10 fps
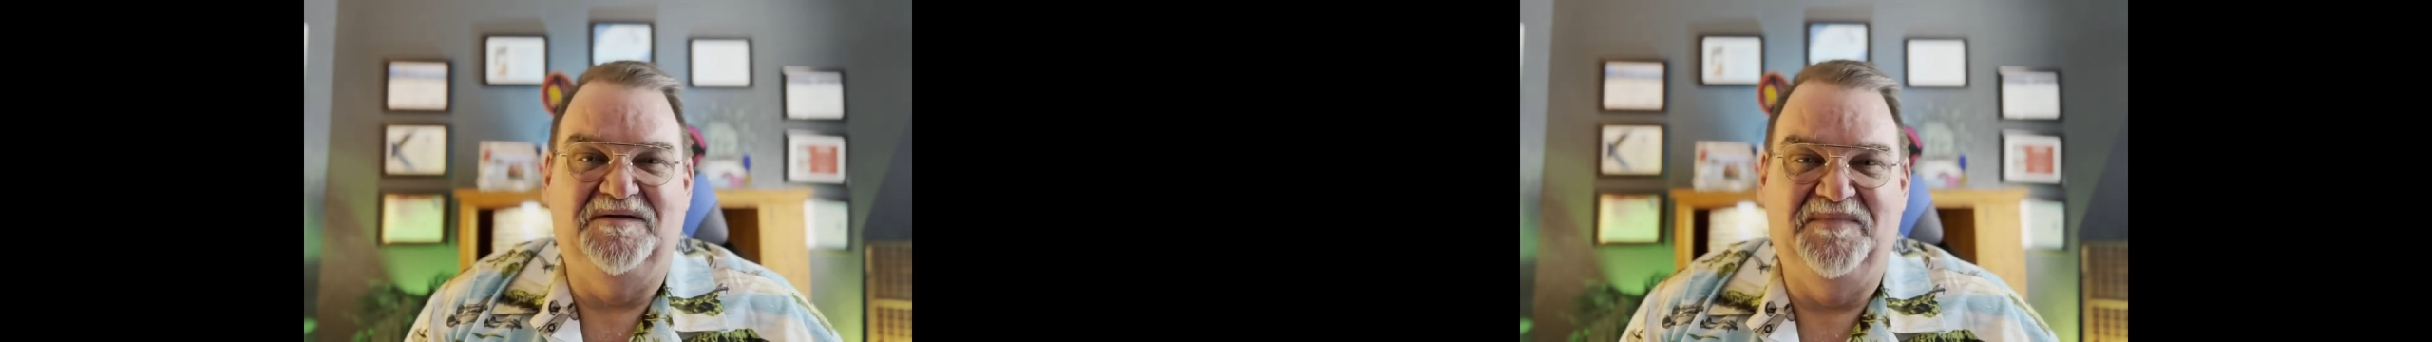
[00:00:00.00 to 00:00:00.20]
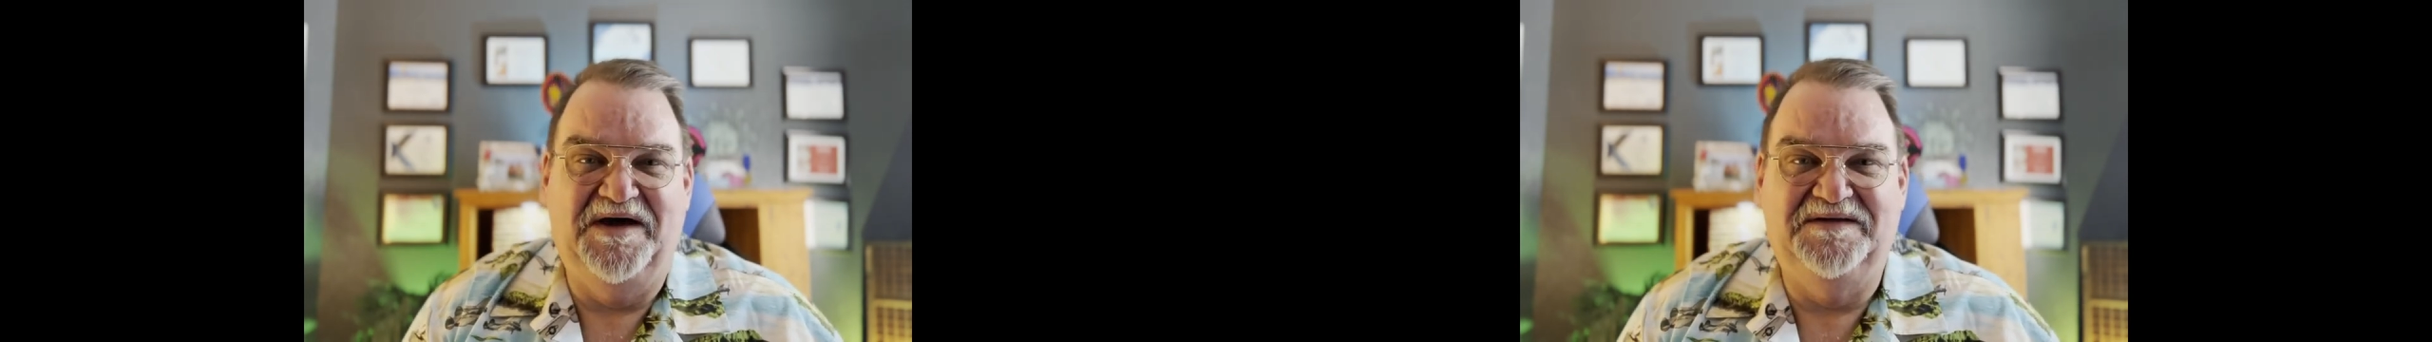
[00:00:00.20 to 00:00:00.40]

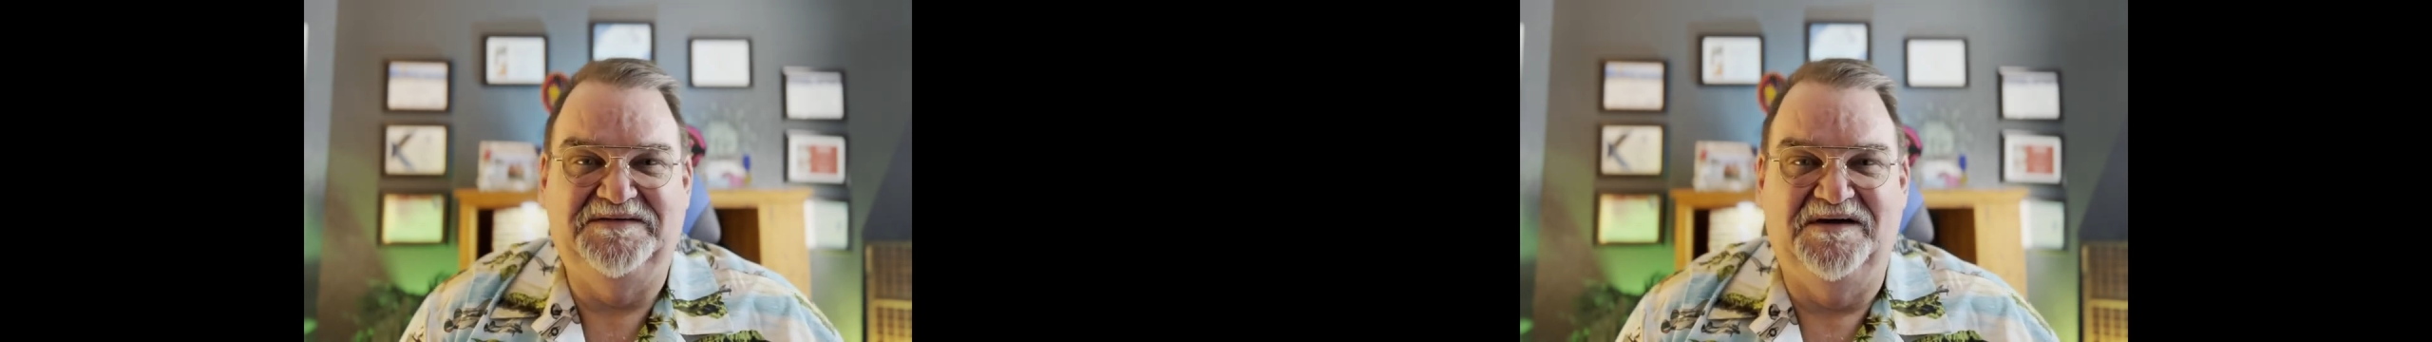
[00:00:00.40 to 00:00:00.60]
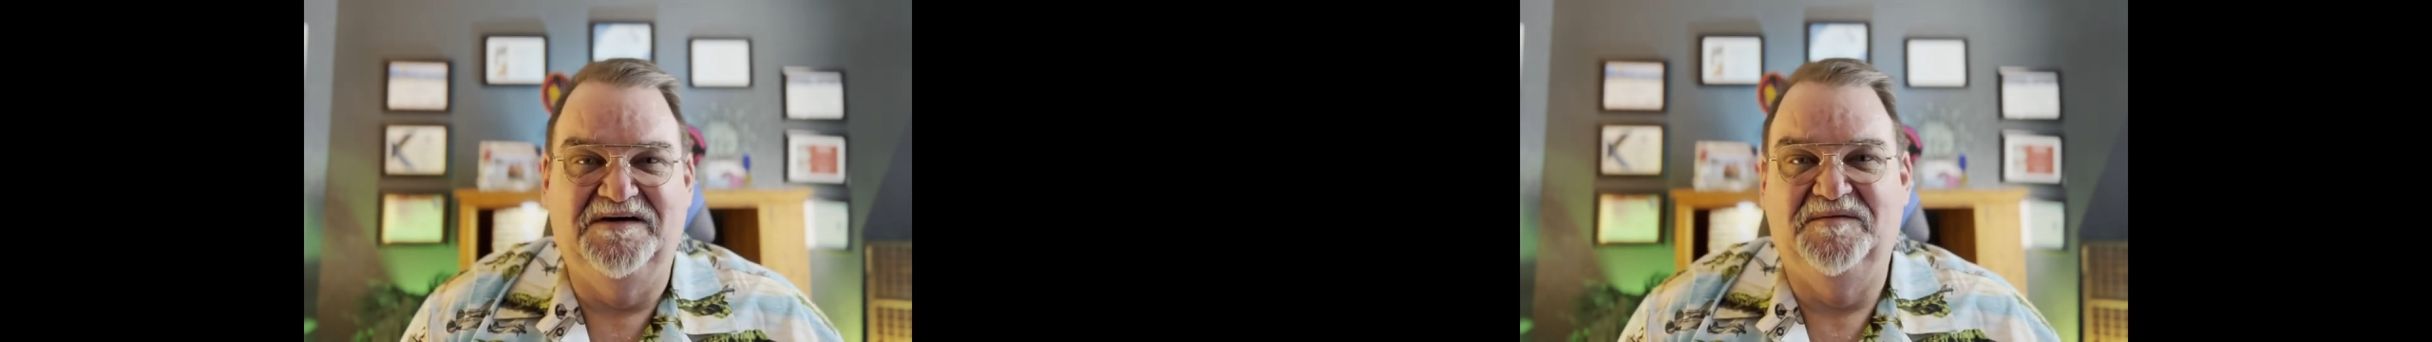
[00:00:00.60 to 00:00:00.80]
bad
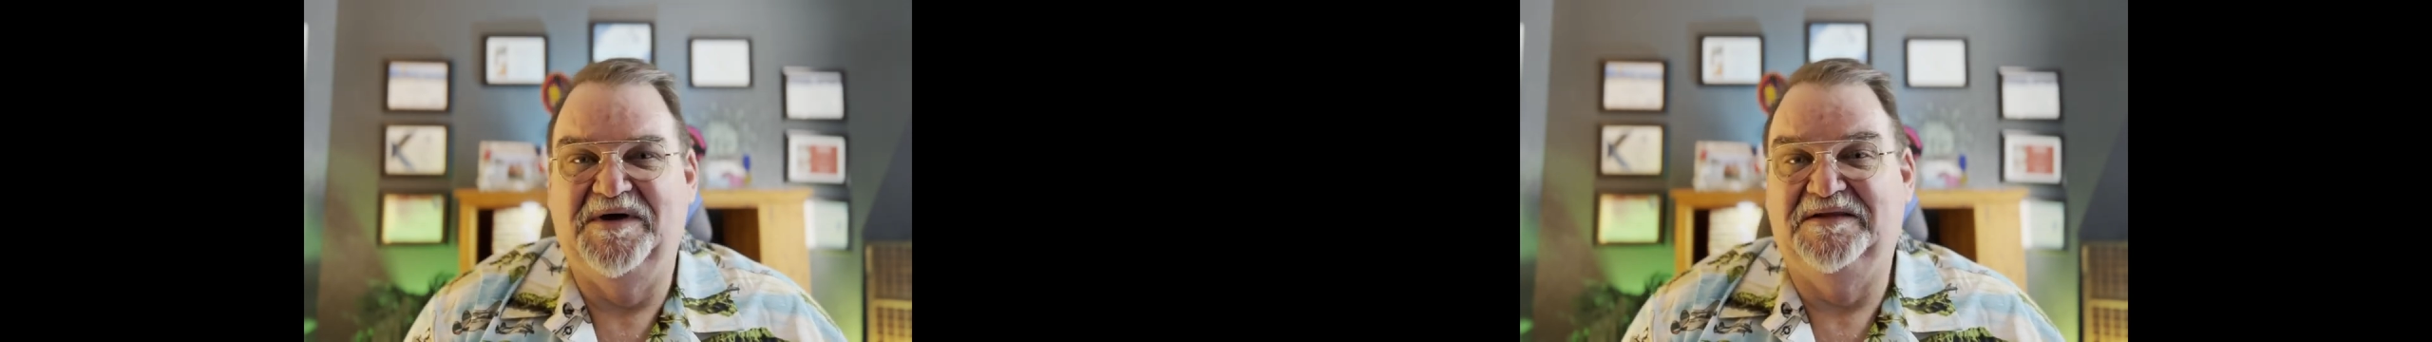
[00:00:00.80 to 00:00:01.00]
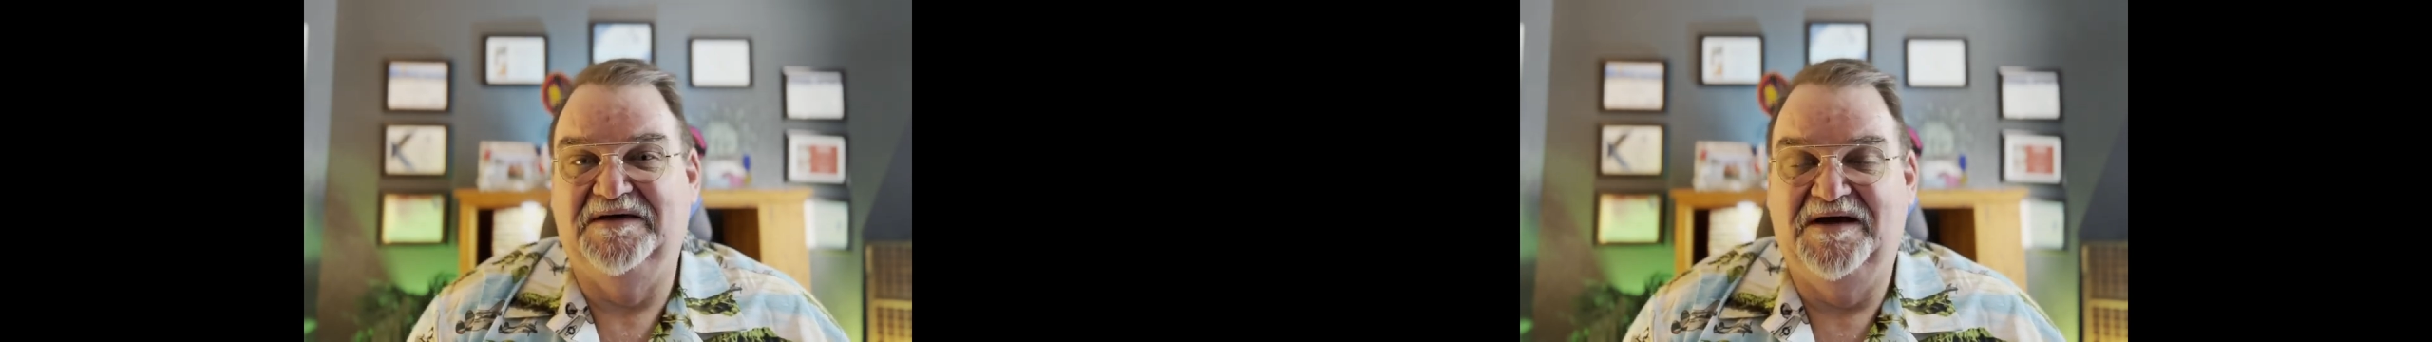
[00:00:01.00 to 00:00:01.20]
time,
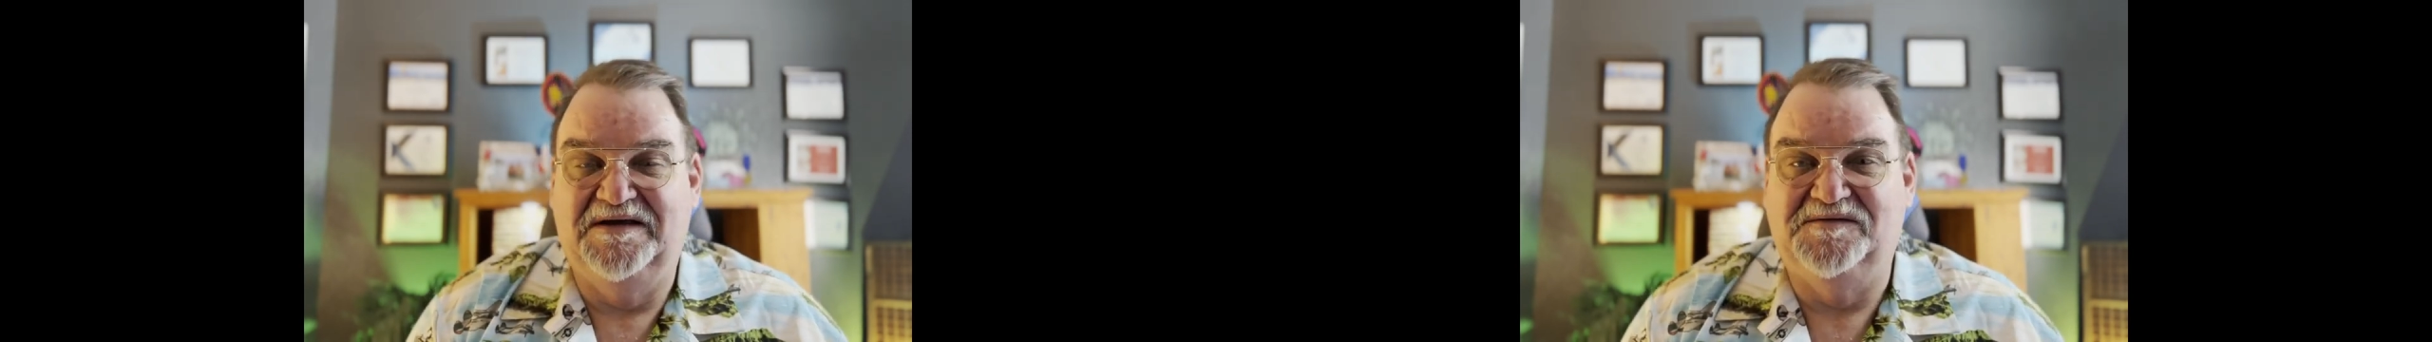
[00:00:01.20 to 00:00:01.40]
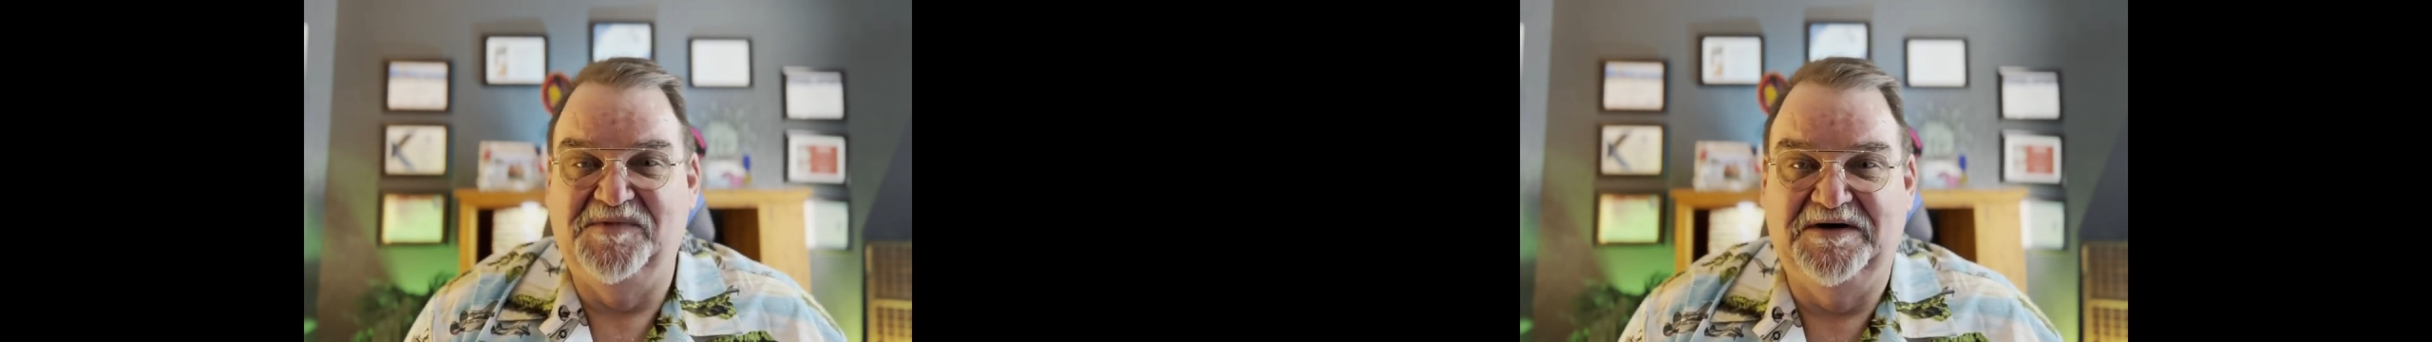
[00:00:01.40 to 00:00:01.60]
and they had
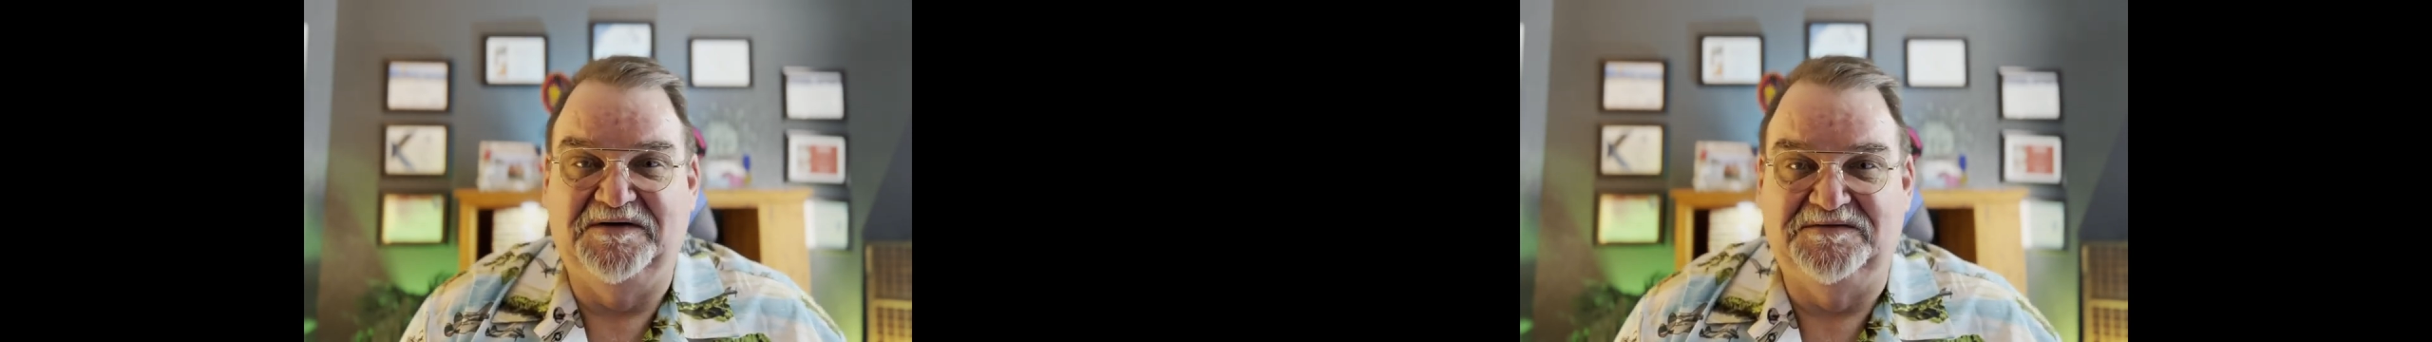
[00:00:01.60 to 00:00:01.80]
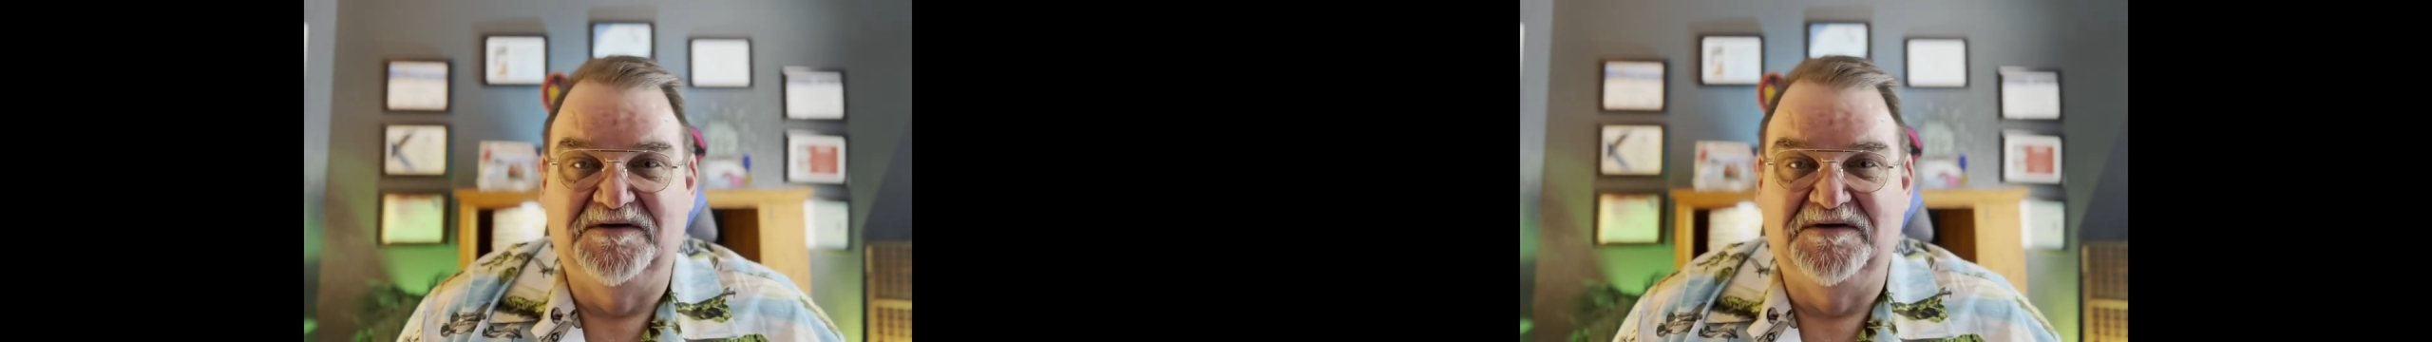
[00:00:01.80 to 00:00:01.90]
to make a